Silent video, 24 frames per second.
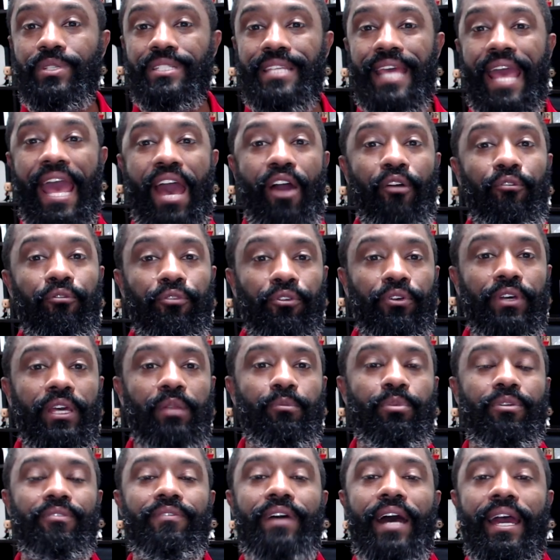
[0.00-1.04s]
helpful in
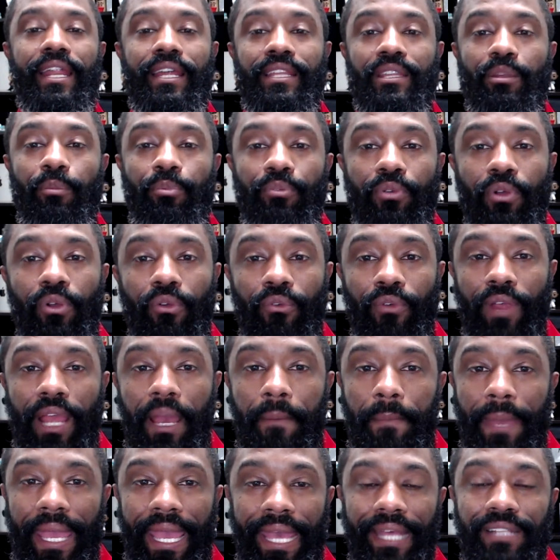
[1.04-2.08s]
providing the
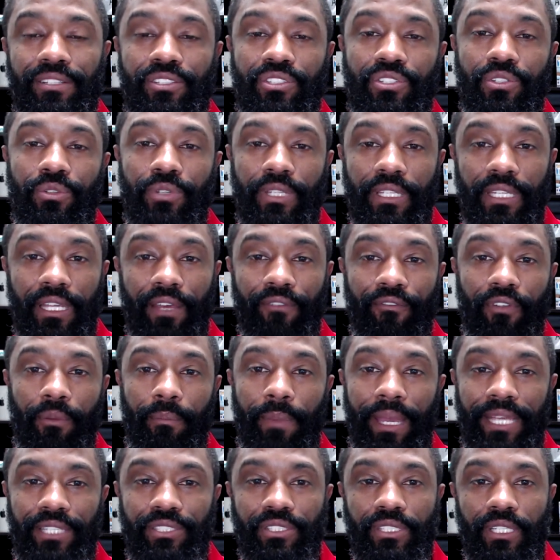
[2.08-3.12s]
program and student
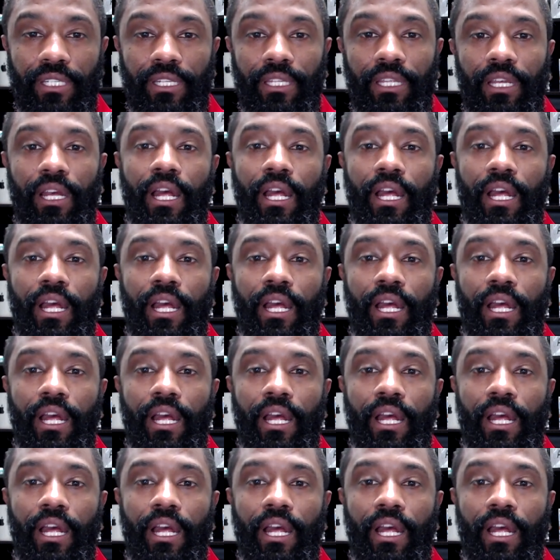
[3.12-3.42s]
information.